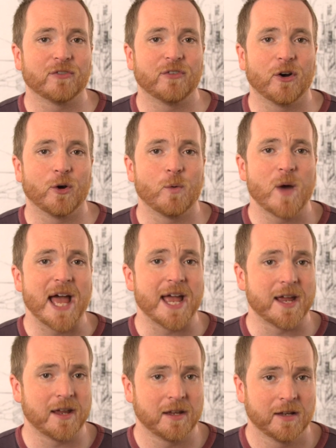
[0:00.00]
far
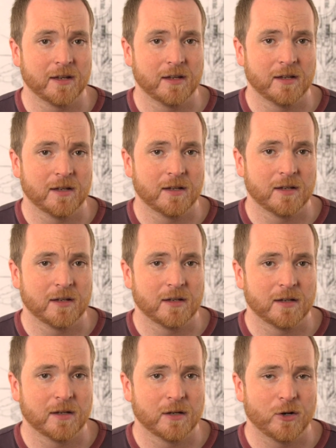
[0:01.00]
away.
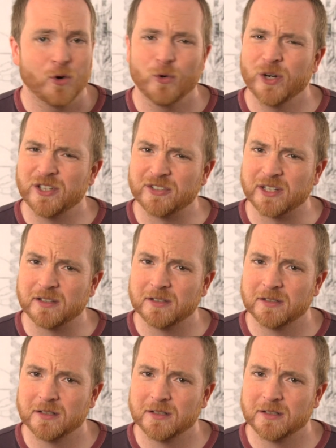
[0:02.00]
Or is it?